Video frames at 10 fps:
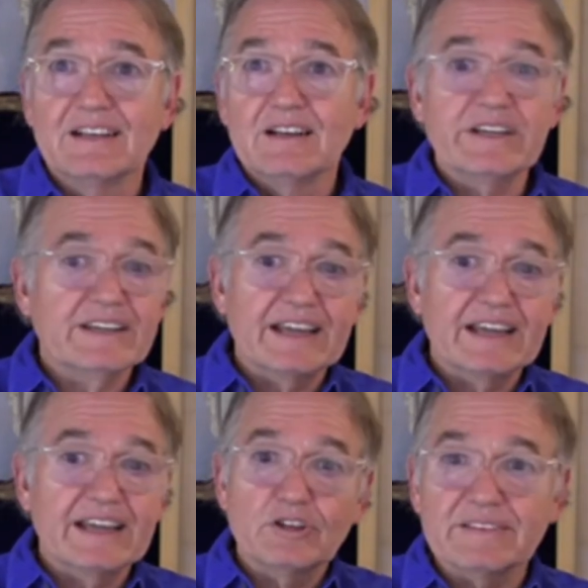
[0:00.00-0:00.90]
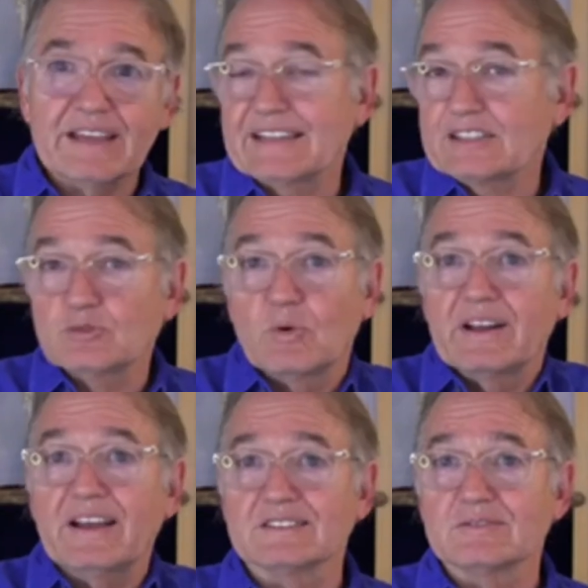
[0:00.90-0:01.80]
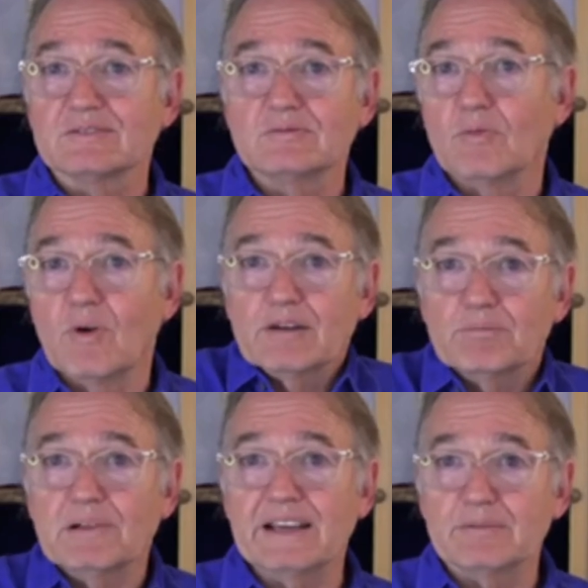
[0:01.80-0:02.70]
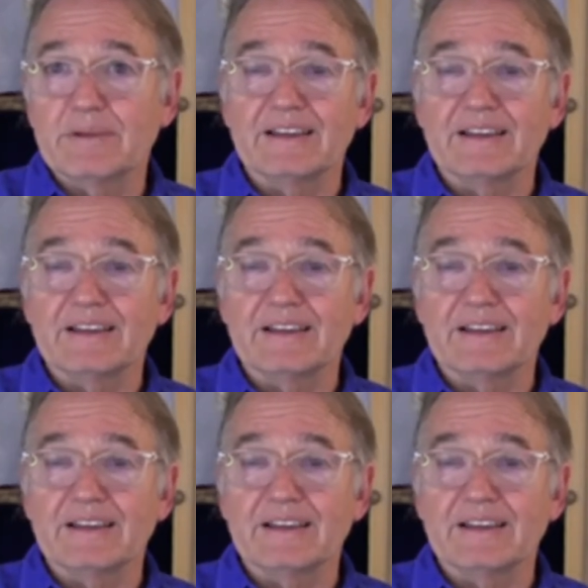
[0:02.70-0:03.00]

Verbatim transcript: Well, you can't do about that. That's what it is. Why complain about it?